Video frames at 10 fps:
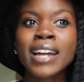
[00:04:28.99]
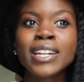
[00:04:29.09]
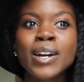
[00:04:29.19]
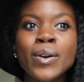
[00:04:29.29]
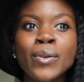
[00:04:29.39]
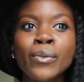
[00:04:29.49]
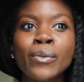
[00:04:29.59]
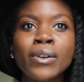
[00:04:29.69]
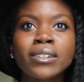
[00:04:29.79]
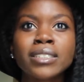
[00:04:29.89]
I
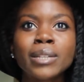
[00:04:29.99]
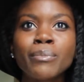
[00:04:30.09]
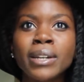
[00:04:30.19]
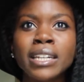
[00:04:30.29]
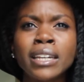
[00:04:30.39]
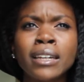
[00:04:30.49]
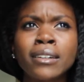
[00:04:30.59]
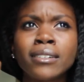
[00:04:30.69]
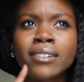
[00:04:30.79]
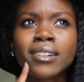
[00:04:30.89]
know
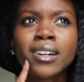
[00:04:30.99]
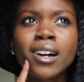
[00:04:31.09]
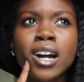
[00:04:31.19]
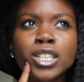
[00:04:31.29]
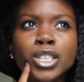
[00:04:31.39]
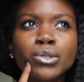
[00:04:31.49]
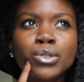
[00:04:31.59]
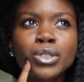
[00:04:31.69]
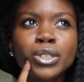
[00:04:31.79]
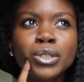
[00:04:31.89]
somebody on
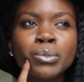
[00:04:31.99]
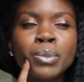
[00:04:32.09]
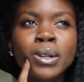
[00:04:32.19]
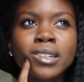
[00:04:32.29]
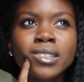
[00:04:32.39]
YouTube